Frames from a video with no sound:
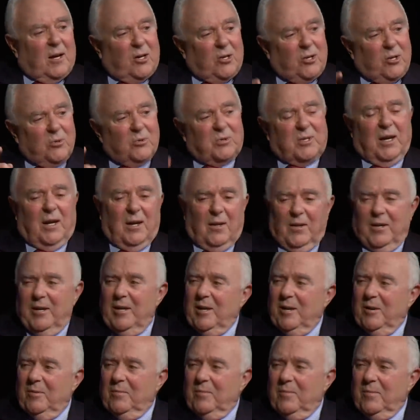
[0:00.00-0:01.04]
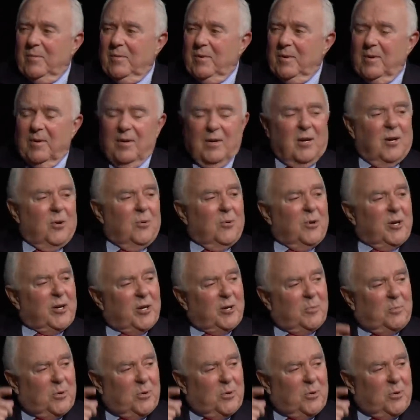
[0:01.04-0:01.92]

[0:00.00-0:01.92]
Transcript: You tell him we're going